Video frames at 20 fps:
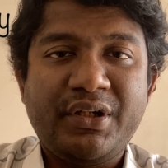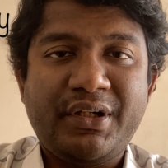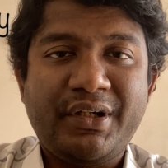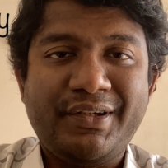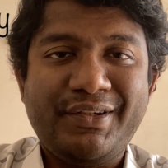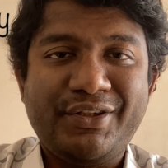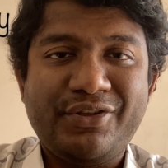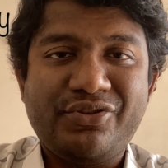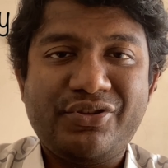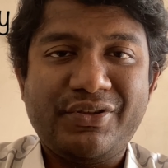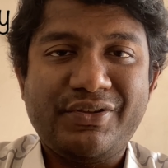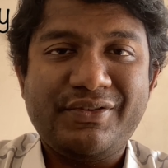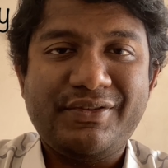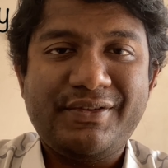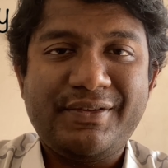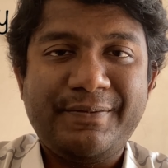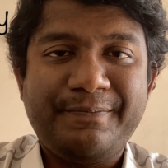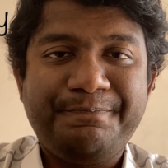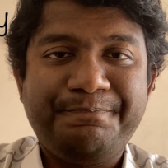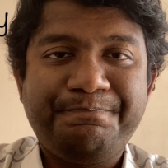
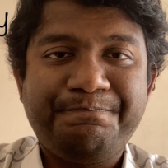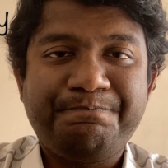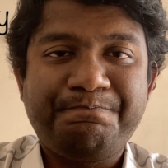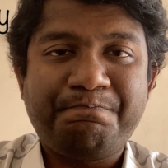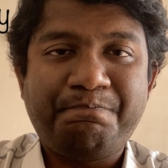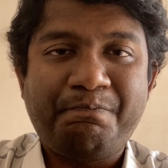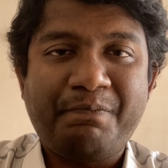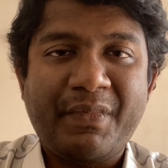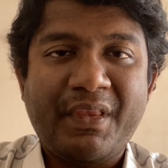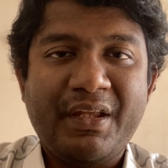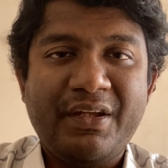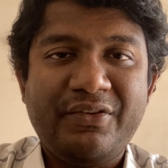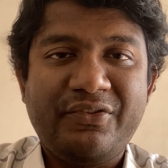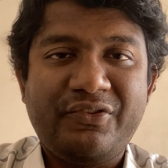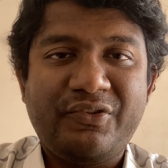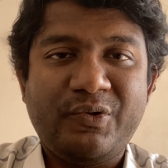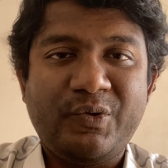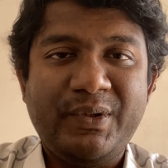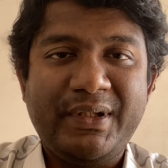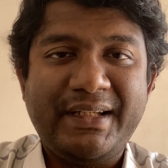conditions.
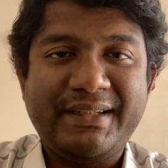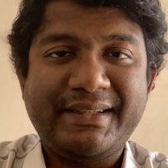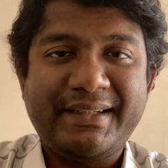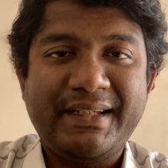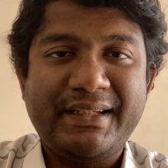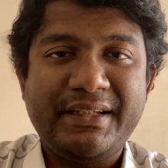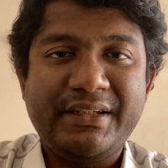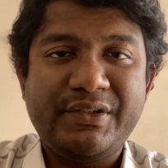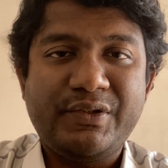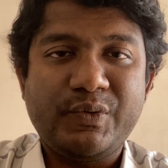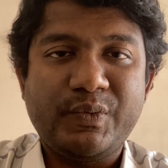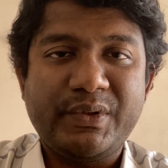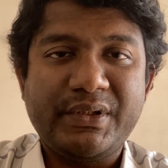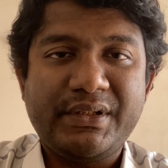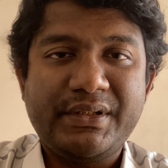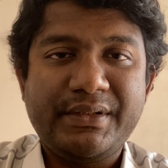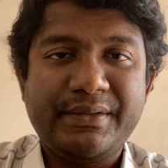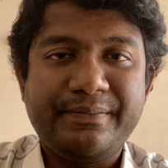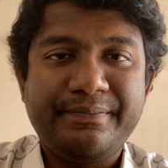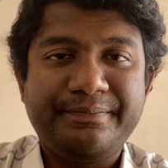So let's get into it.